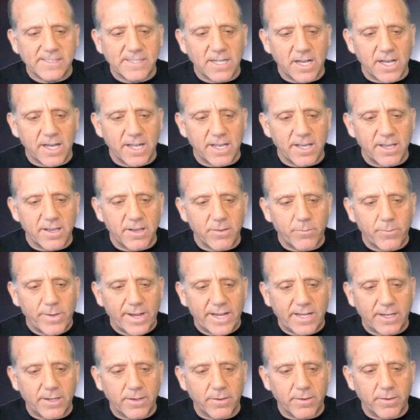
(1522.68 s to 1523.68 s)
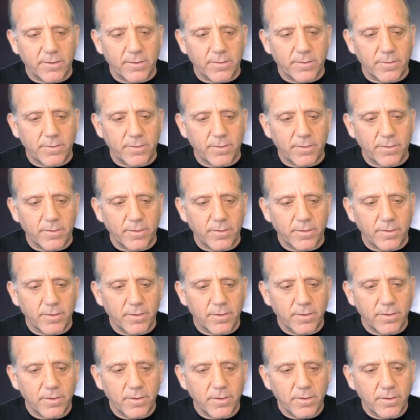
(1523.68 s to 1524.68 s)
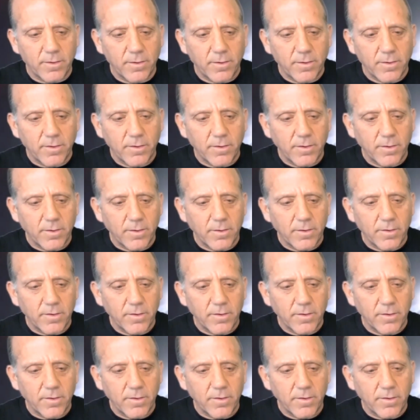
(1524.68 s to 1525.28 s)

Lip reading: That could be just the reflection off the clouds.